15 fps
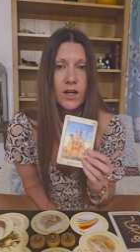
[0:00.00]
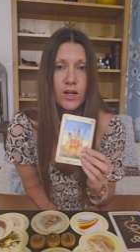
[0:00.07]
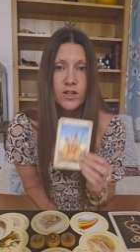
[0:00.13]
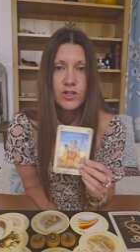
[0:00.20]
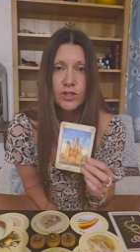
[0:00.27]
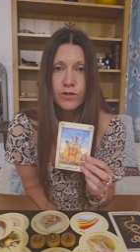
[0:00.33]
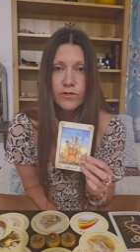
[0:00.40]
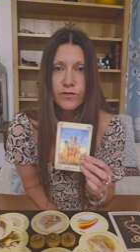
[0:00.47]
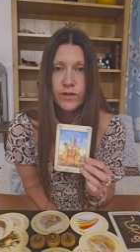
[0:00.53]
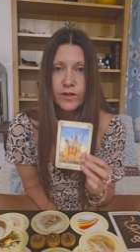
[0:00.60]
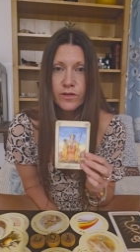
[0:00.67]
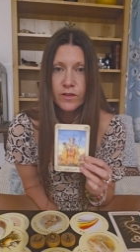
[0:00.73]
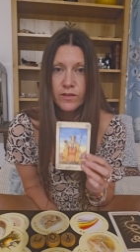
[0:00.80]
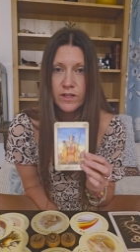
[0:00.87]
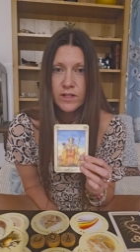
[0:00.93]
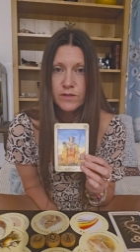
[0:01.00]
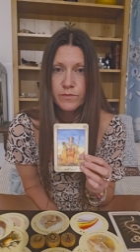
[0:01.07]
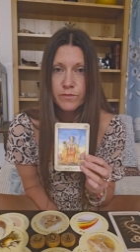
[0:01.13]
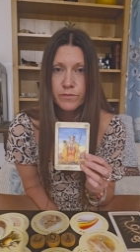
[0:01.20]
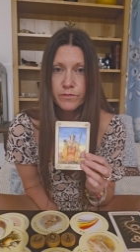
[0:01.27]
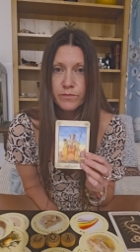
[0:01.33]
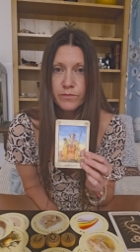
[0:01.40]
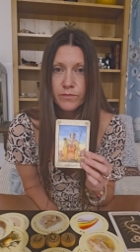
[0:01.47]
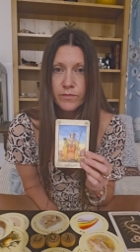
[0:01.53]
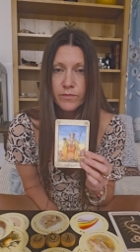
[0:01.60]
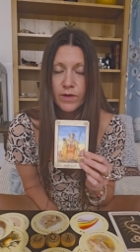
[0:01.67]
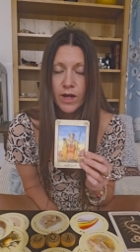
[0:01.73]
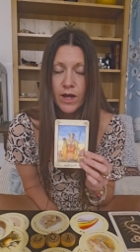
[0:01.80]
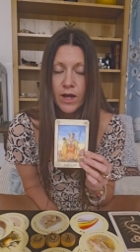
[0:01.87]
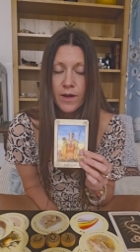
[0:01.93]
I do feel that this
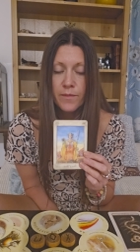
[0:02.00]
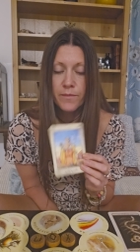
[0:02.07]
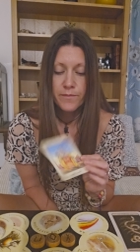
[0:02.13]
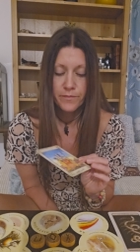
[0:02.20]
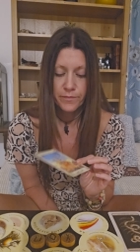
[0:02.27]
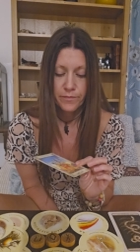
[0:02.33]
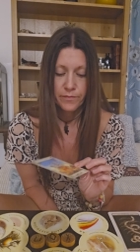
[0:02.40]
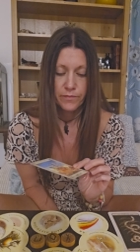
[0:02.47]
um,